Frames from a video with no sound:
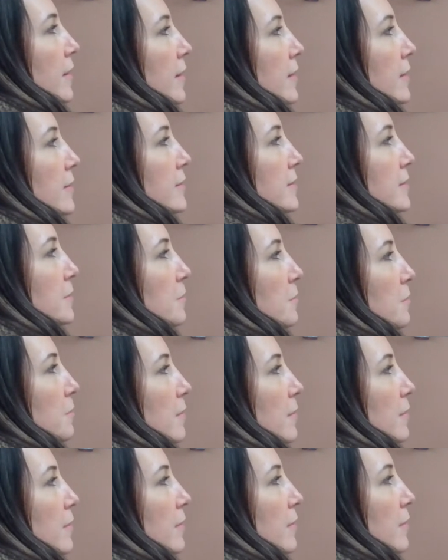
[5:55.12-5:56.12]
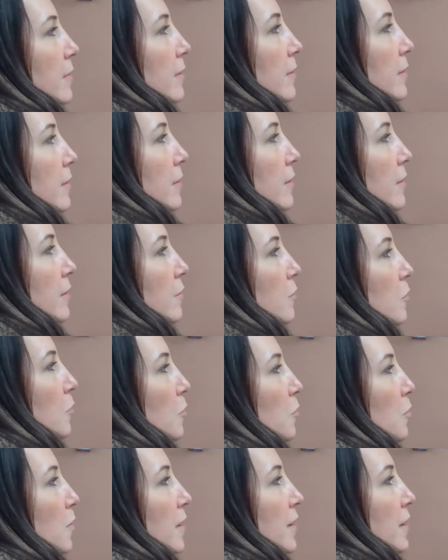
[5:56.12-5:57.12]
Add some
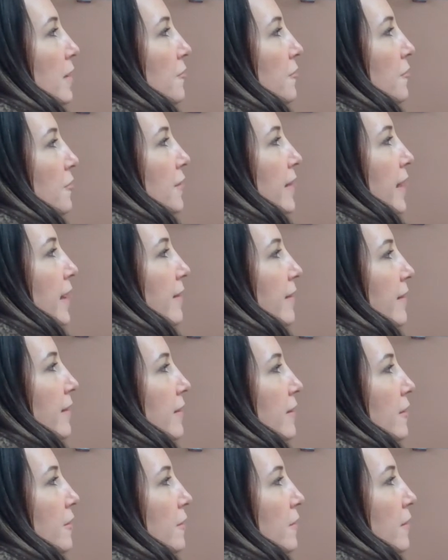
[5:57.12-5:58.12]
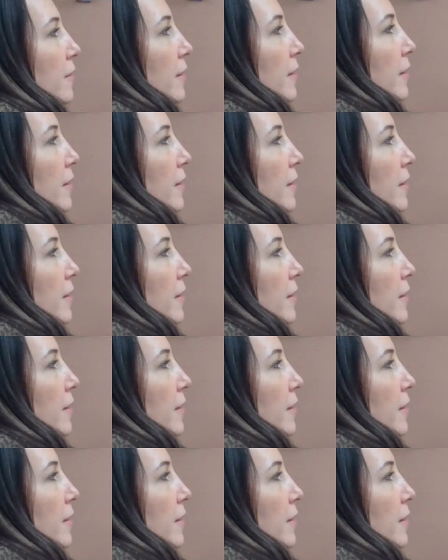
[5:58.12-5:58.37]
white for that little